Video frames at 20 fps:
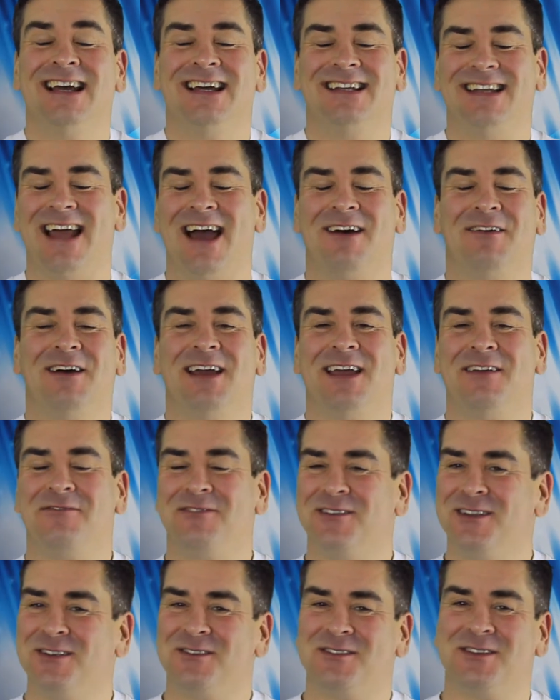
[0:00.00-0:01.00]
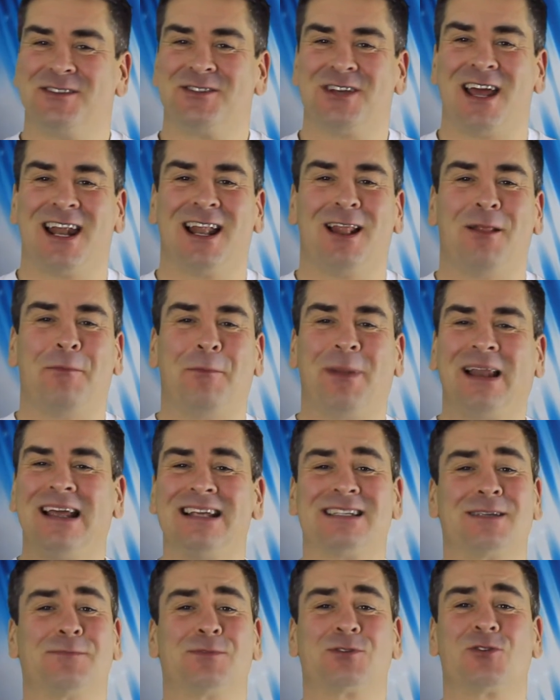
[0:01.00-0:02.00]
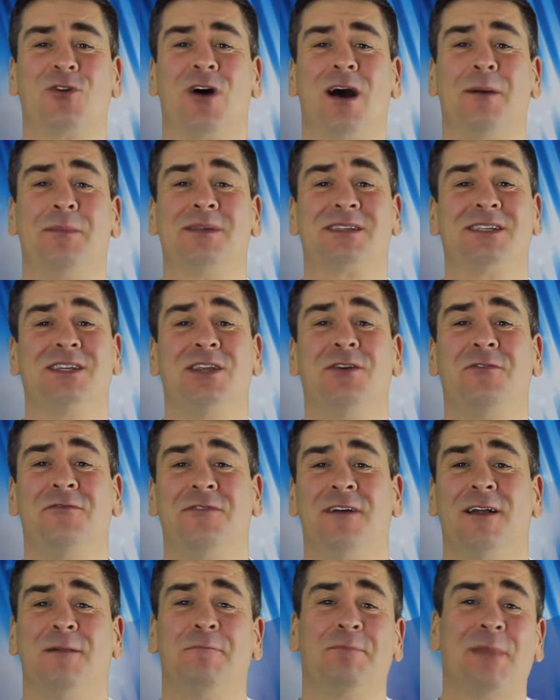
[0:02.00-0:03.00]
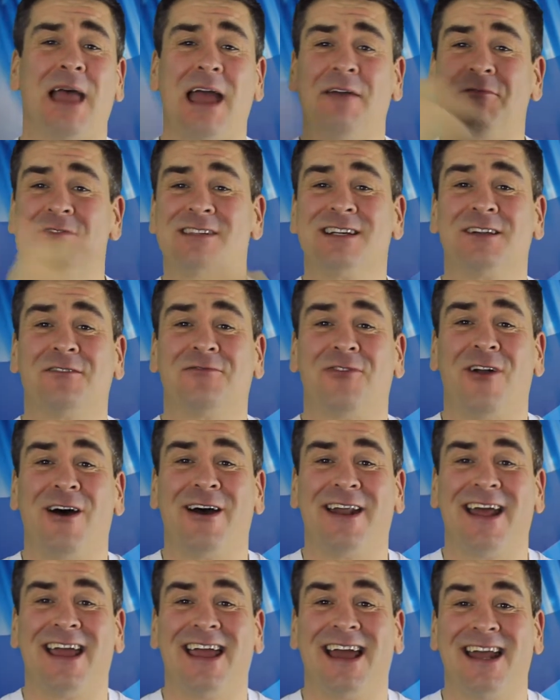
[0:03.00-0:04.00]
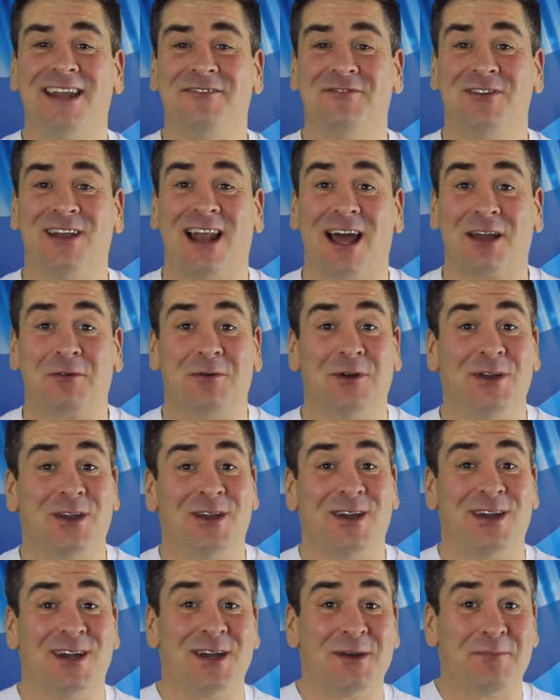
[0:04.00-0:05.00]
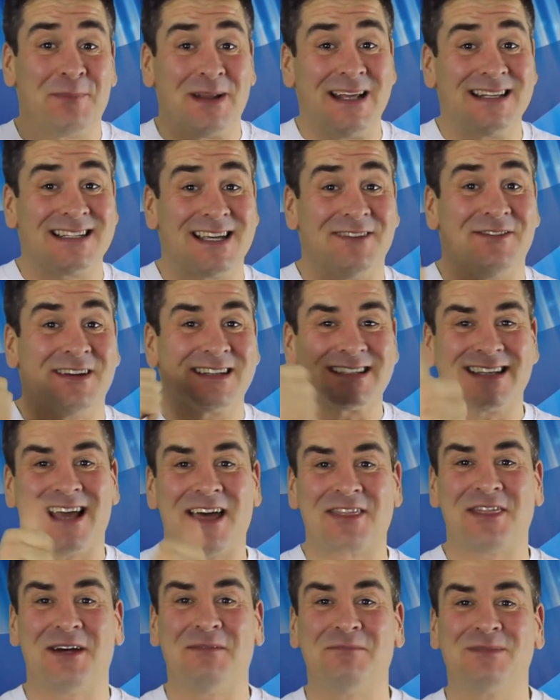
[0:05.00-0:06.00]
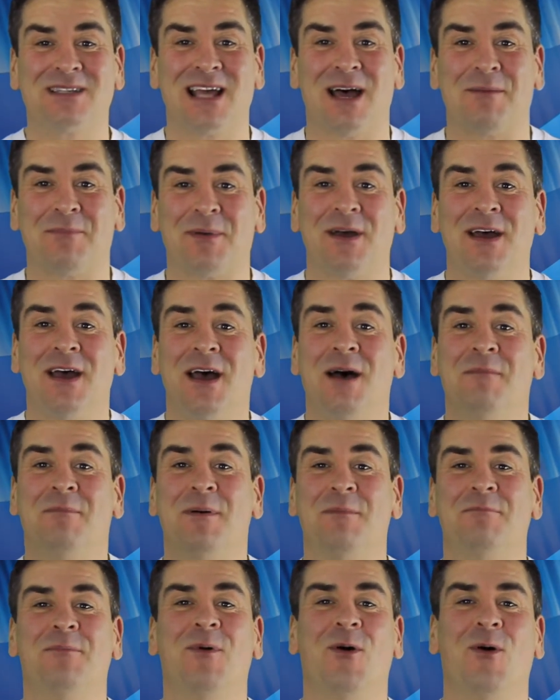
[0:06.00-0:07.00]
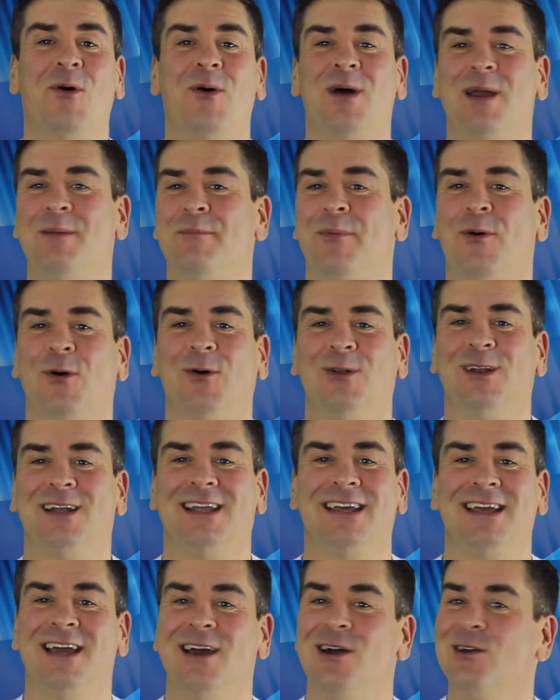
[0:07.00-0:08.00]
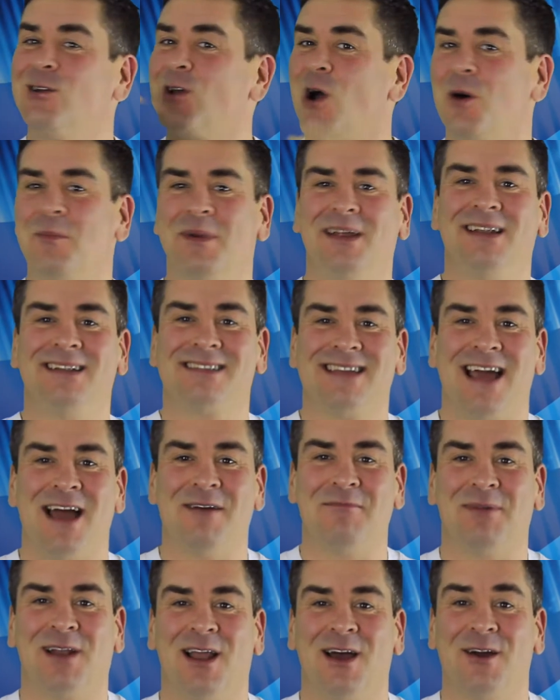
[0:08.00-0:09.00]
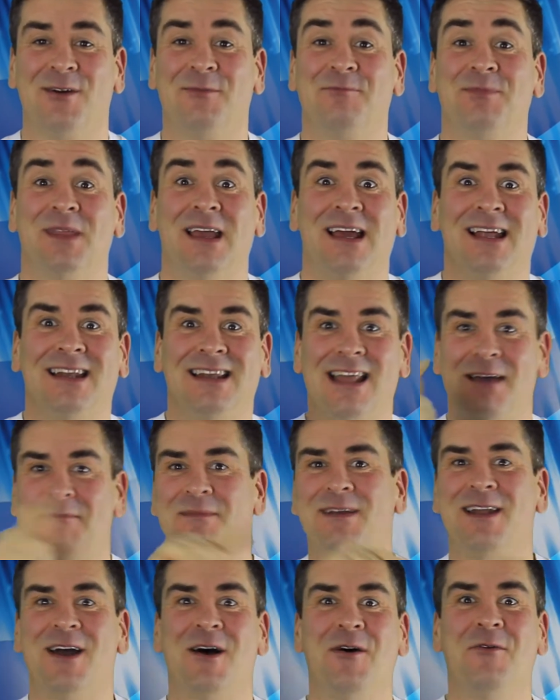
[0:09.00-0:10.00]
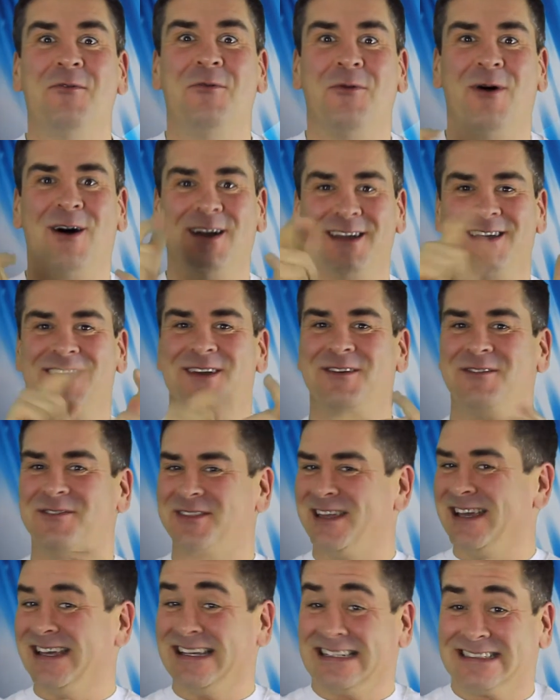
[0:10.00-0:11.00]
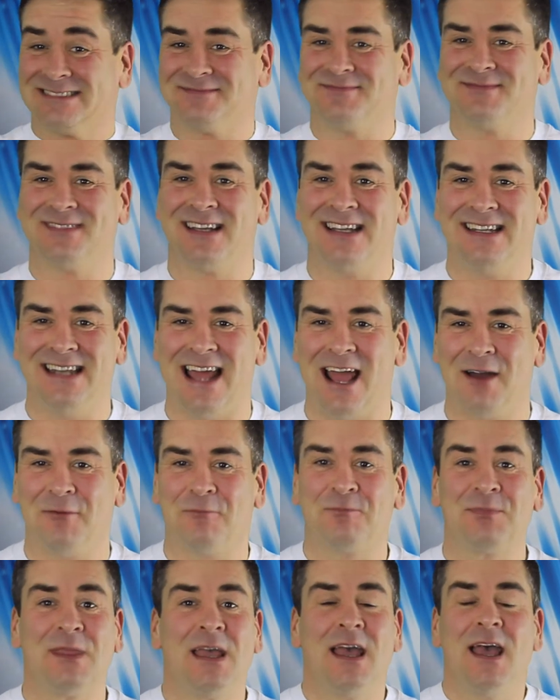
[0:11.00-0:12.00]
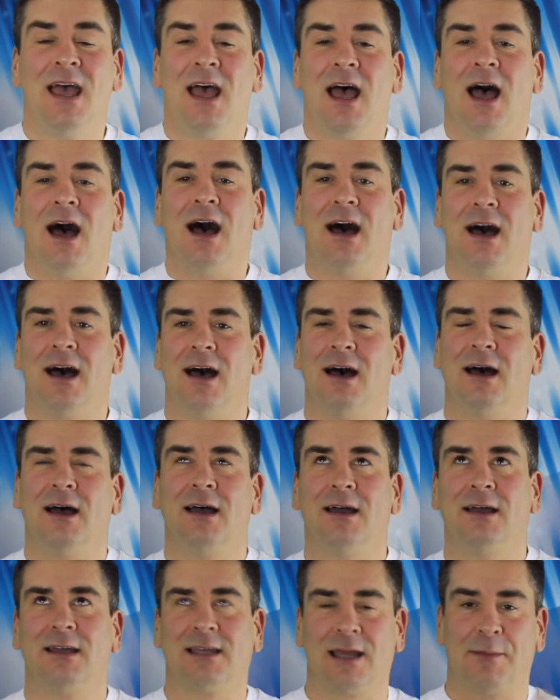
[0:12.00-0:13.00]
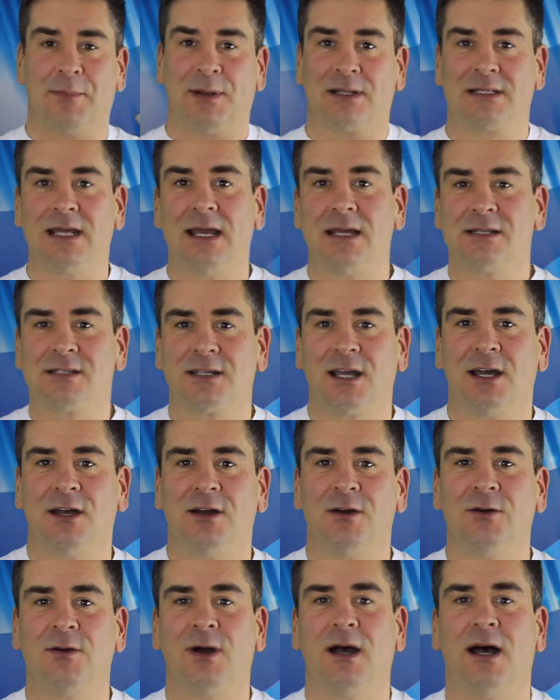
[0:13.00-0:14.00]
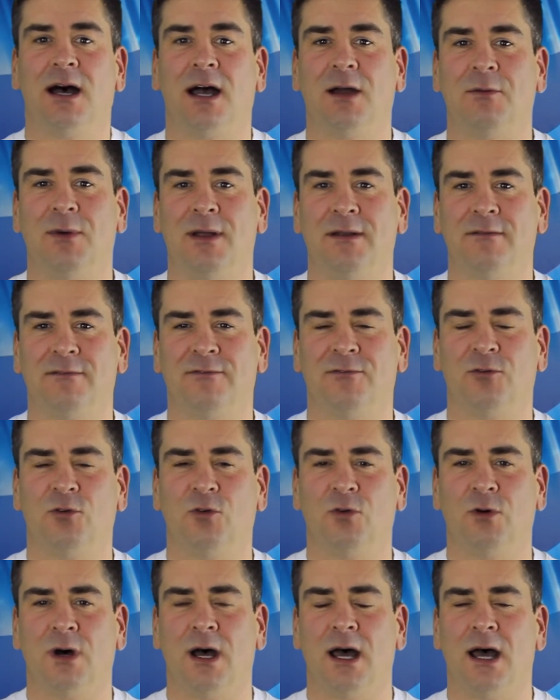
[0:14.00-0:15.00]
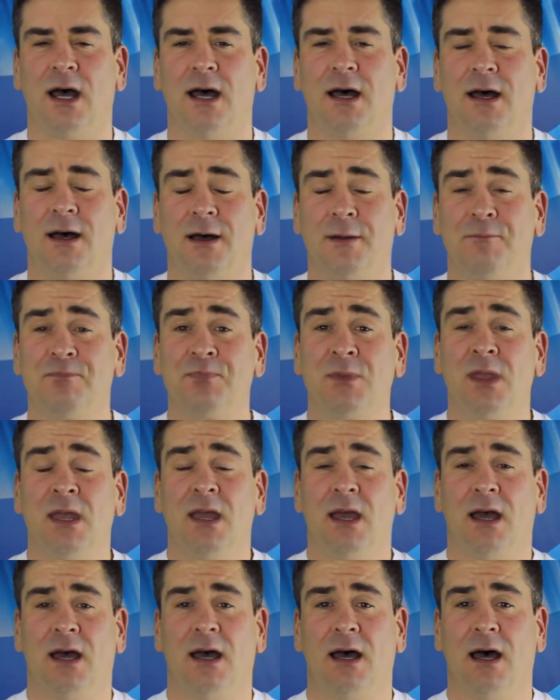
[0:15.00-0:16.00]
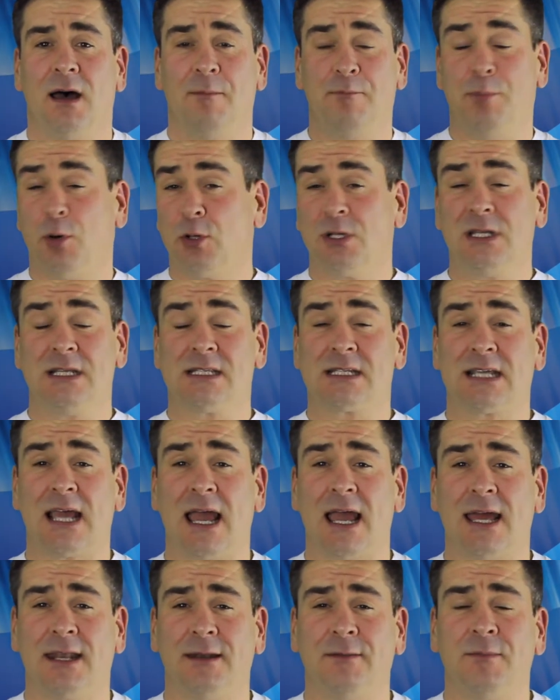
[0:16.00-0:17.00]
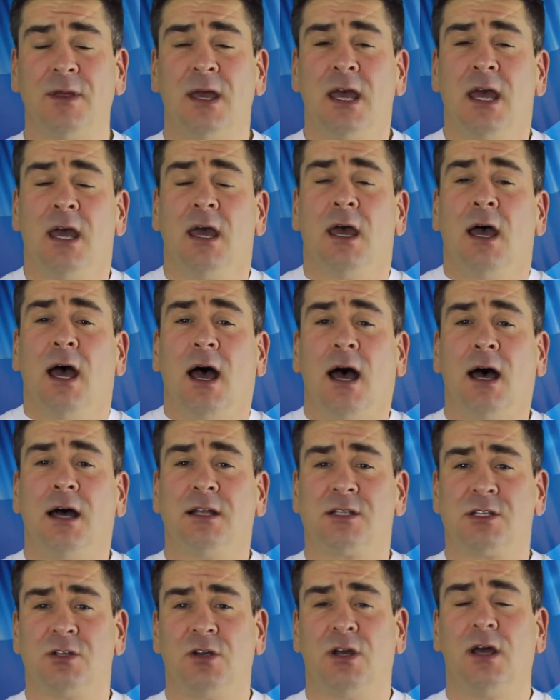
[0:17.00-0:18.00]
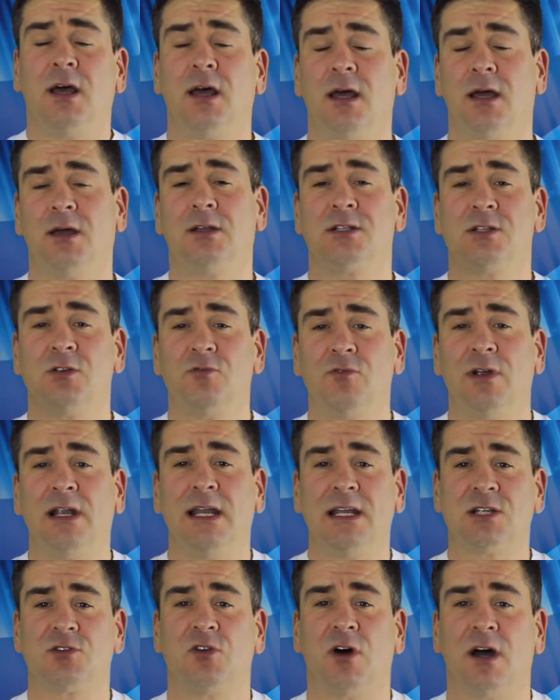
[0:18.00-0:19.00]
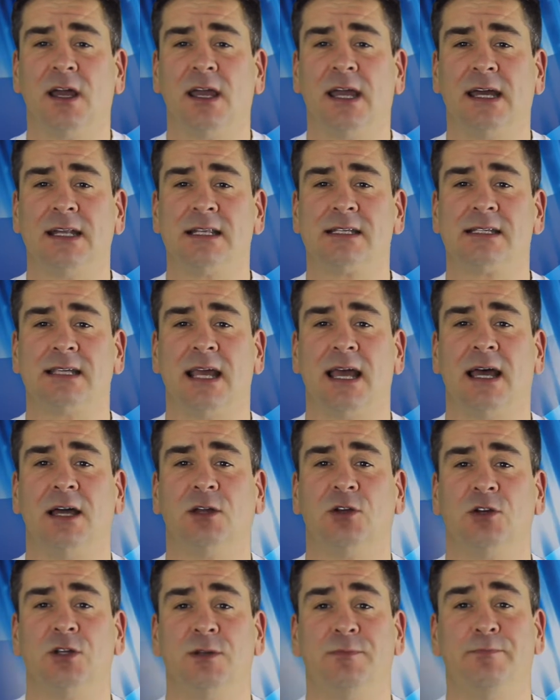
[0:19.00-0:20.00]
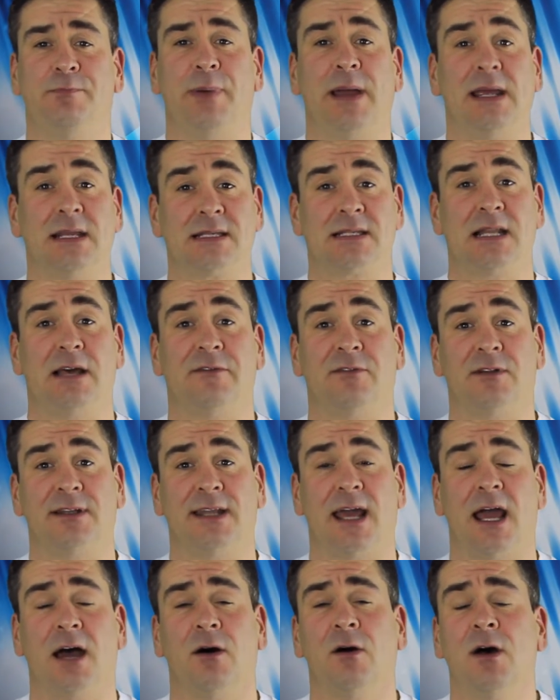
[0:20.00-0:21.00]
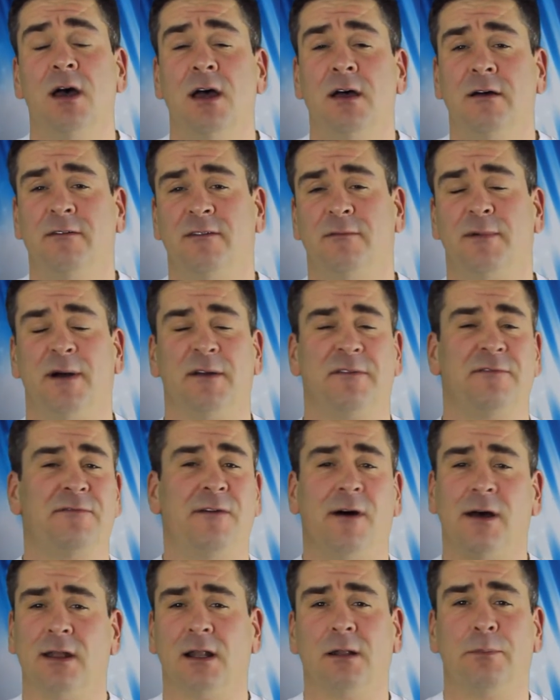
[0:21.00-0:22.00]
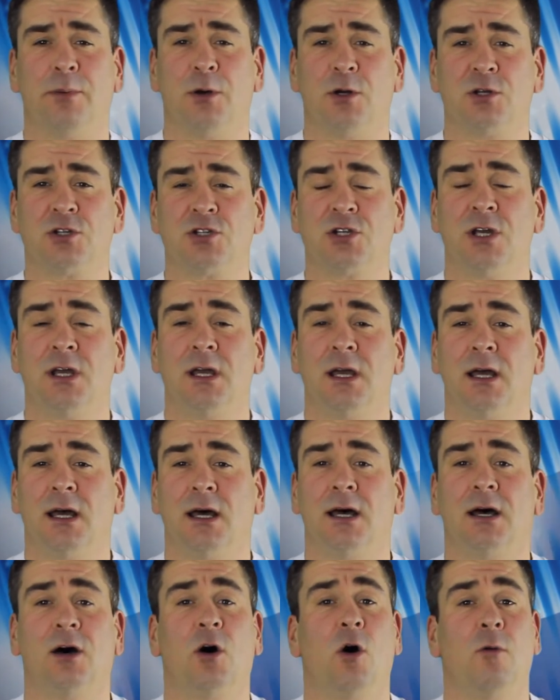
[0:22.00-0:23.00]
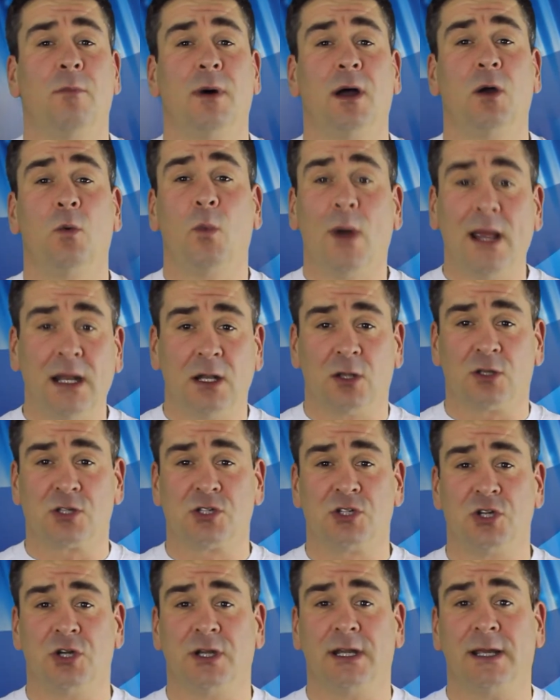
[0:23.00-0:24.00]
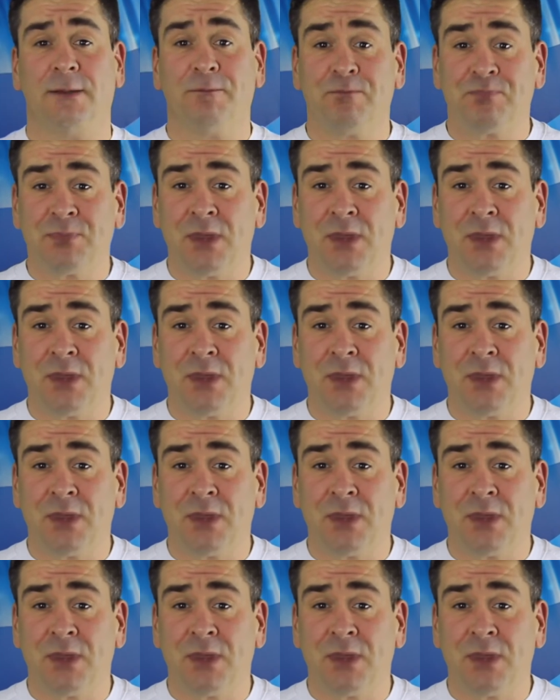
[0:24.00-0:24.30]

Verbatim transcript: Now, if you're new to the channel, please subscribe. There's a new film every single Friday, and if you like what you hear, please give us a thumbs up. But more importantly, comment down below. Let me know what you think. Now, a couple of days ago I went for a body scan to really try and set a good base level now for my final push on my weight loss journey.